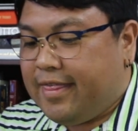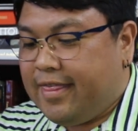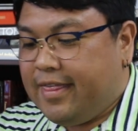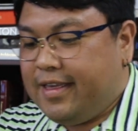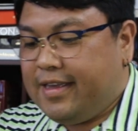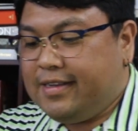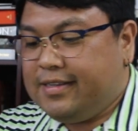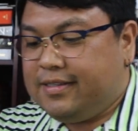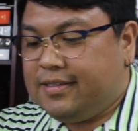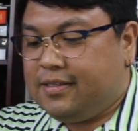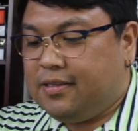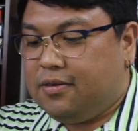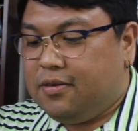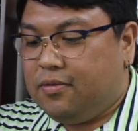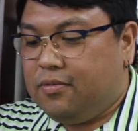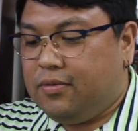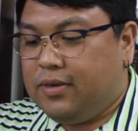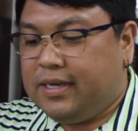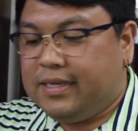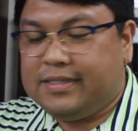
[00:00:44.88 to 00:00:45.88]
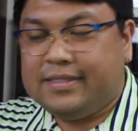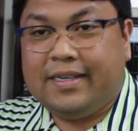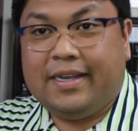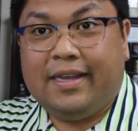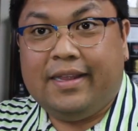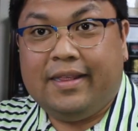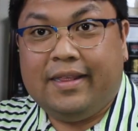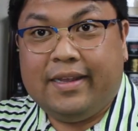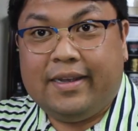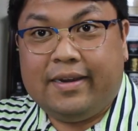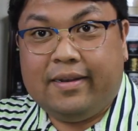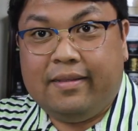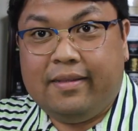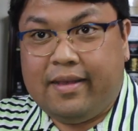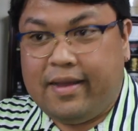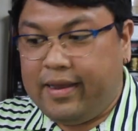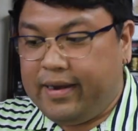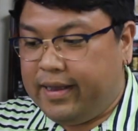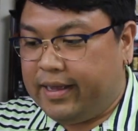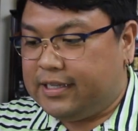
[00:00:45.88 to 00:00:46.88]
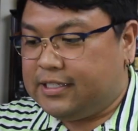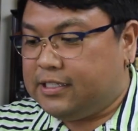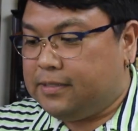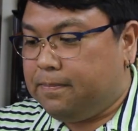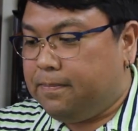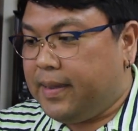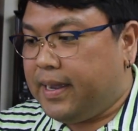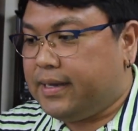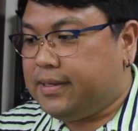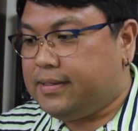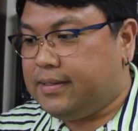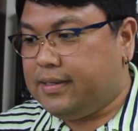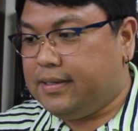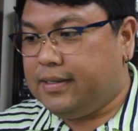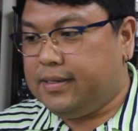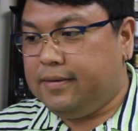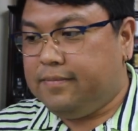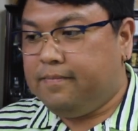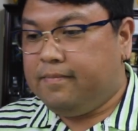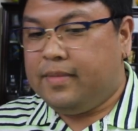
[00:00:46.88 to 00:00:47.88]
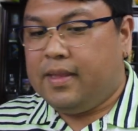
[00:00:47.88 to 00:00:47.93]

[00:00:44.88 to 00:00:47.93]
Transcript: this was a little unexpected,